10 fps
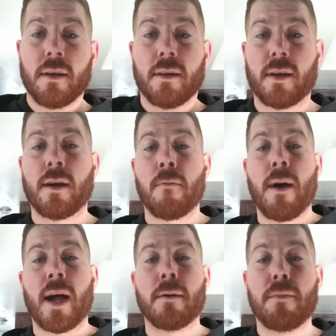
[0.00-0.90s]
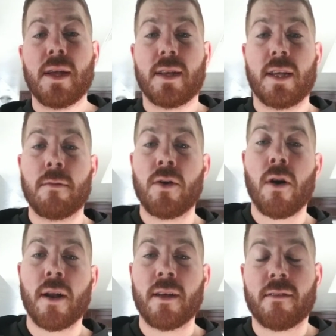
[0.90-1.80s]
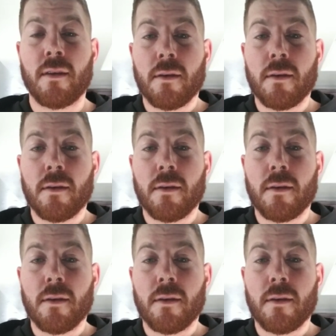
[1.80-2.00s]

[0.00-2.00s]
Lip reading: to come back and beat Team Giannis.